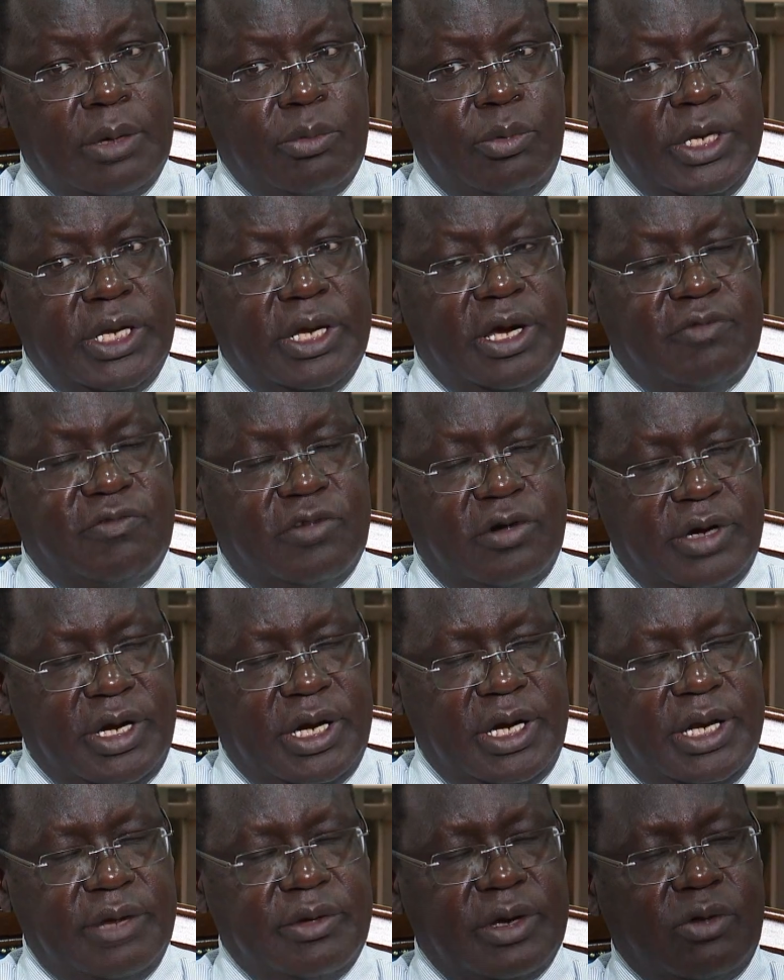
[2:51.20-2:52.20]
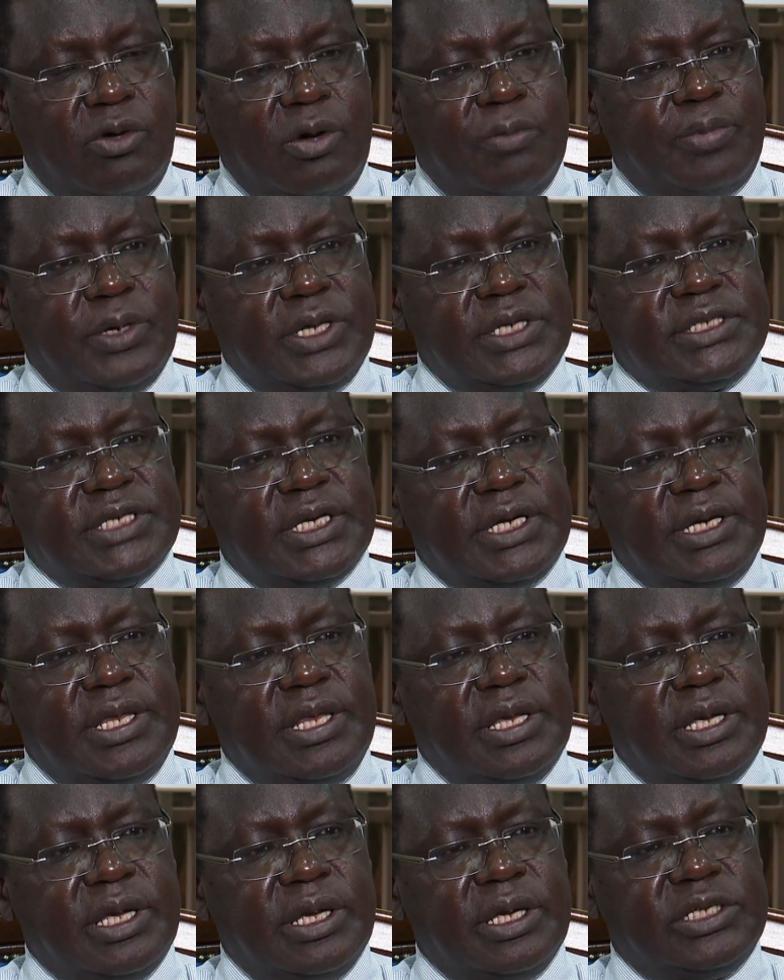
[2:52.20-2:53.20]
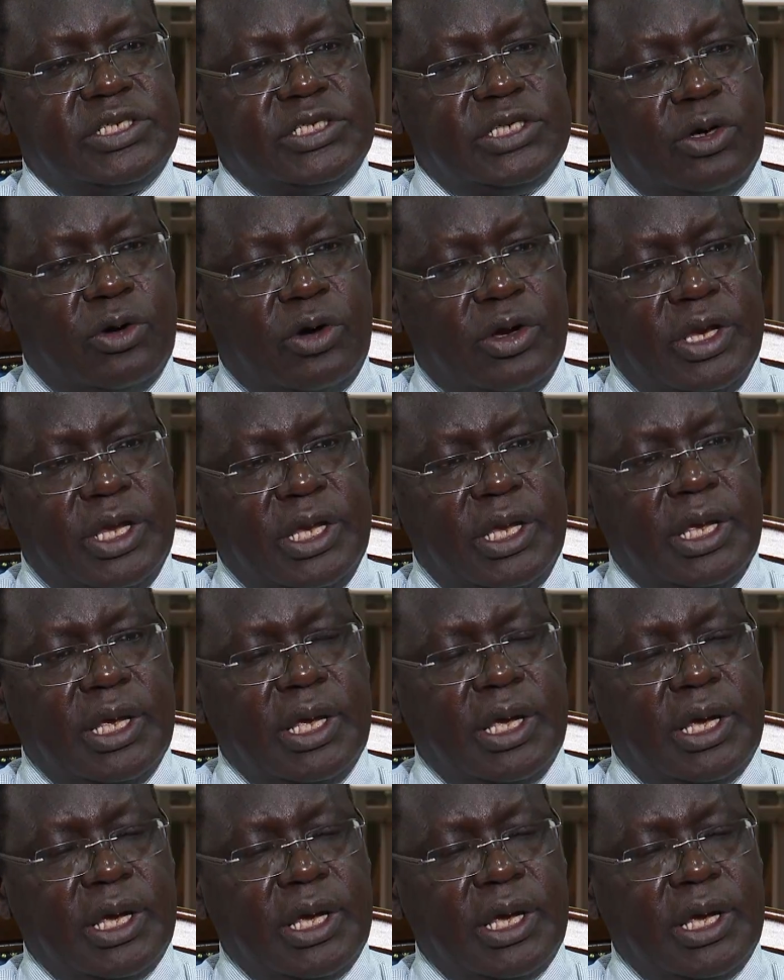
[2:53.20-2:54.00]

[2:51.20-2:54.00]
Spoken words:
We have only completed the Tigoni